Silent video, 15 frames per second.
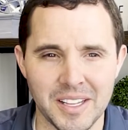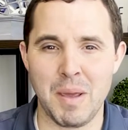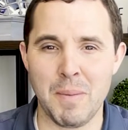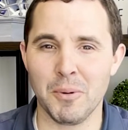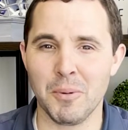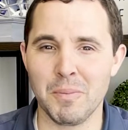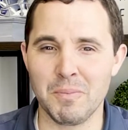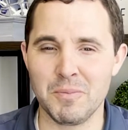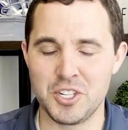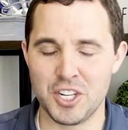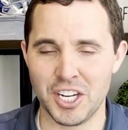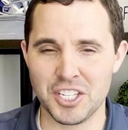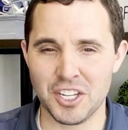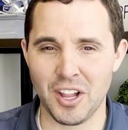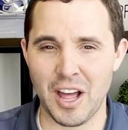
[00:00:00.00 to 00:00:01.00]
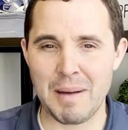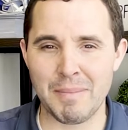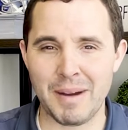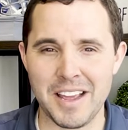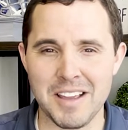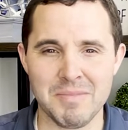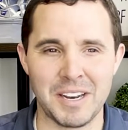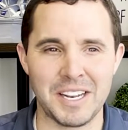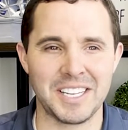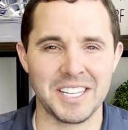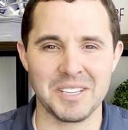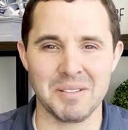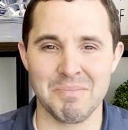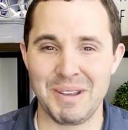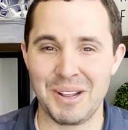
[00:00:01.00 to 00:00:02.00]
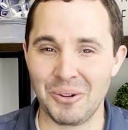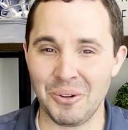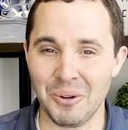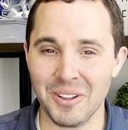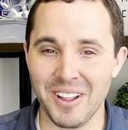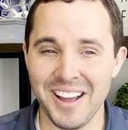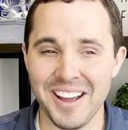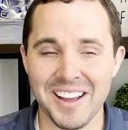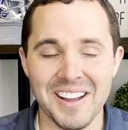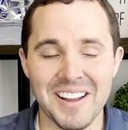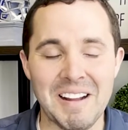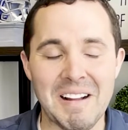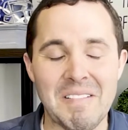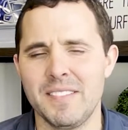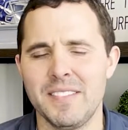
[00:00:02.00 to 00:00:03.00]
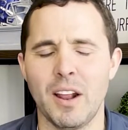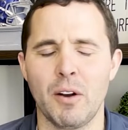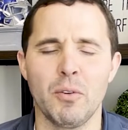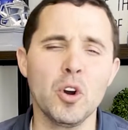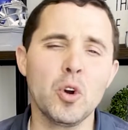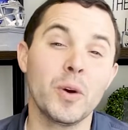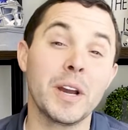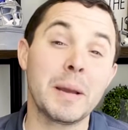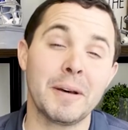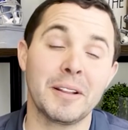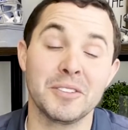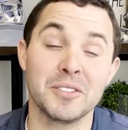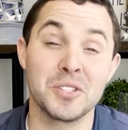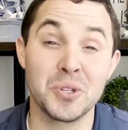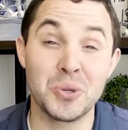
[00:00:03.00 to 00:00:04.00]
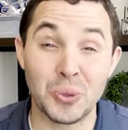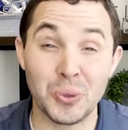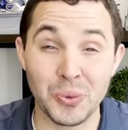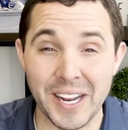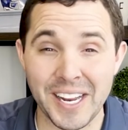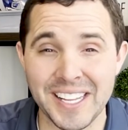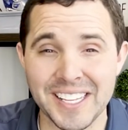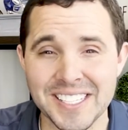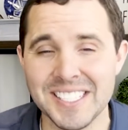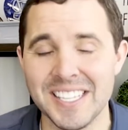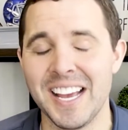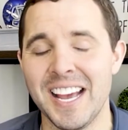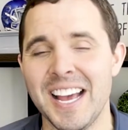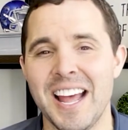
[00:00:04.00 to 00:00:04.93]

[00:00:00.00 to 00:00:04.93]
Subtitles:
People judge a lot by it, but it doesn't mean a whole lot. Now, real quick about those school ratings.